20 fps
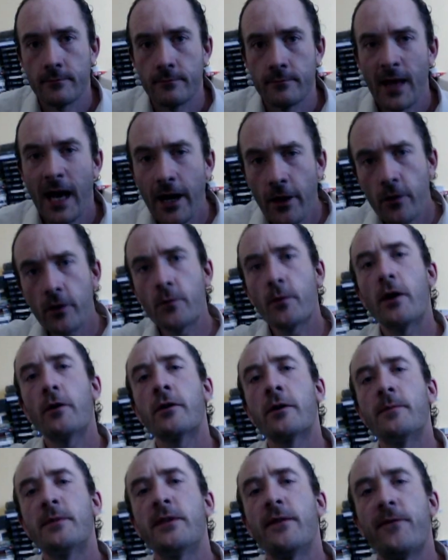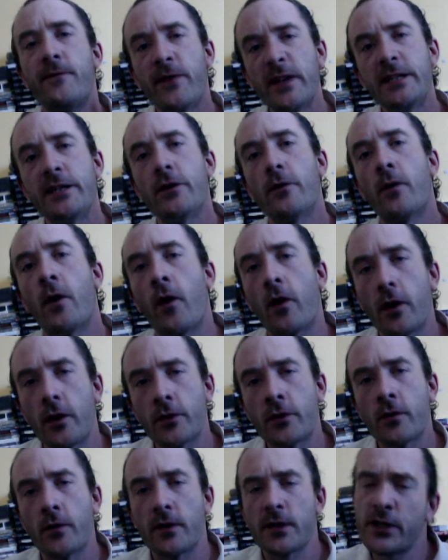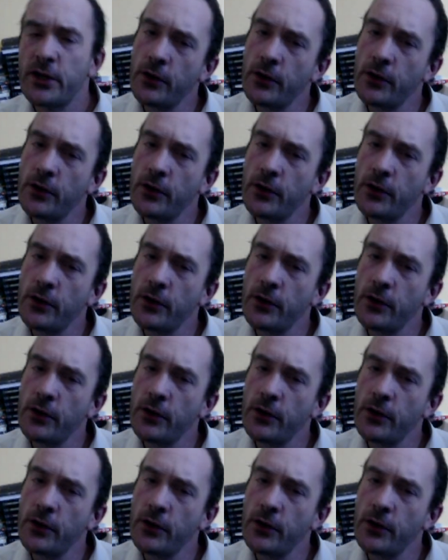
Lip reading: Hello and welcome to Video Holocaust,